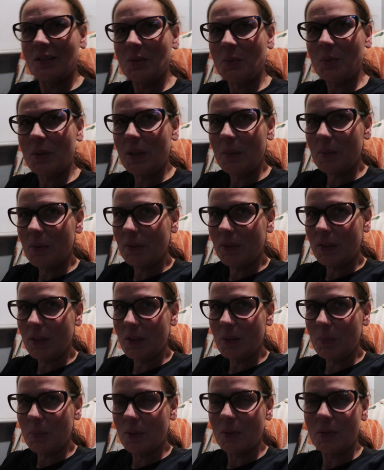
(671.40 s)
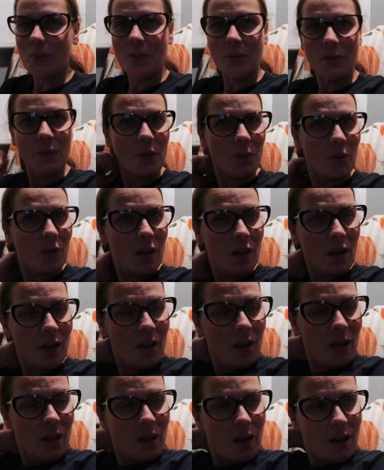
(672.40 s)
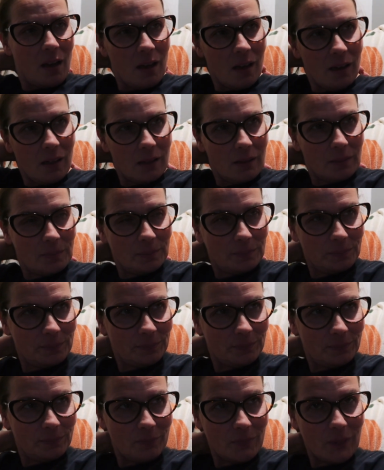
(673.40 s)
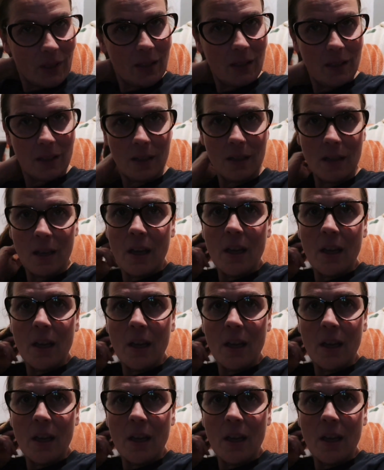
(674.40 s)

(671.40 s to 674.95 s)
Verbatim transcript: this is when I'm available, so um, yeah.